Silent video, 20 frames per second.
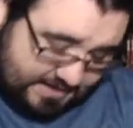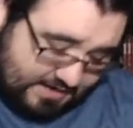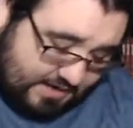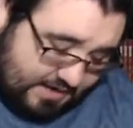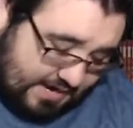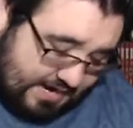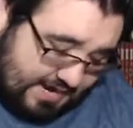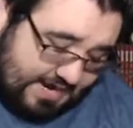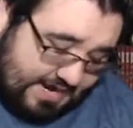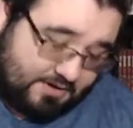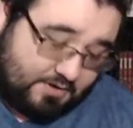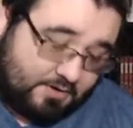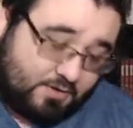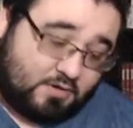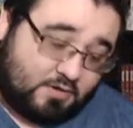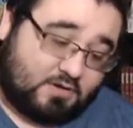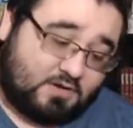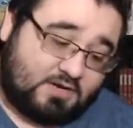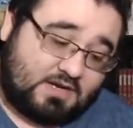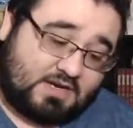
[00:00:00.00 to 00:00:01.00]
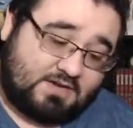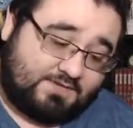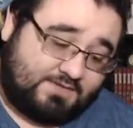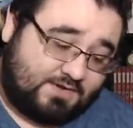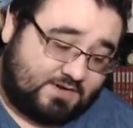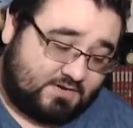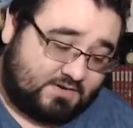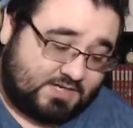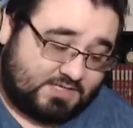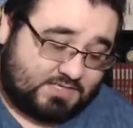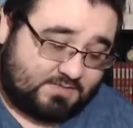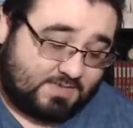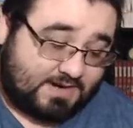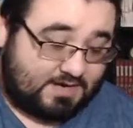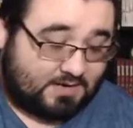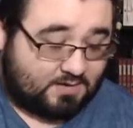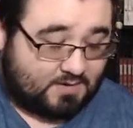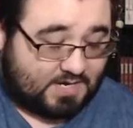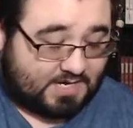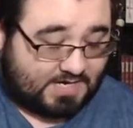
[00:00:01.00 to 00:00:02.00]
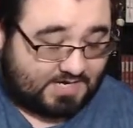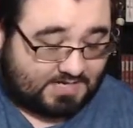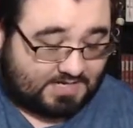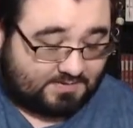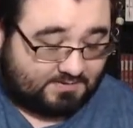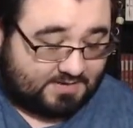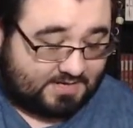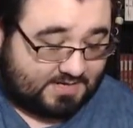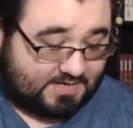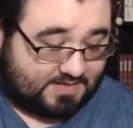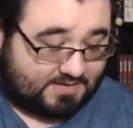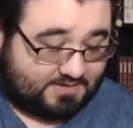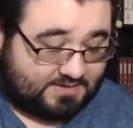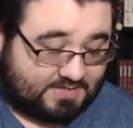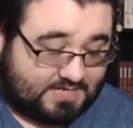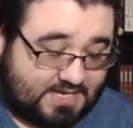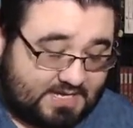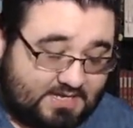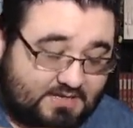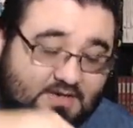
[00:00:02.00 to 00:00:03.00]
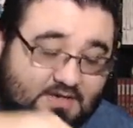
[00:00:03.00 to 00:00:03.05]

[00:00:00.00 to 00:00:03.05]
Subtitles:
Or if you're into My Hero Academia, then you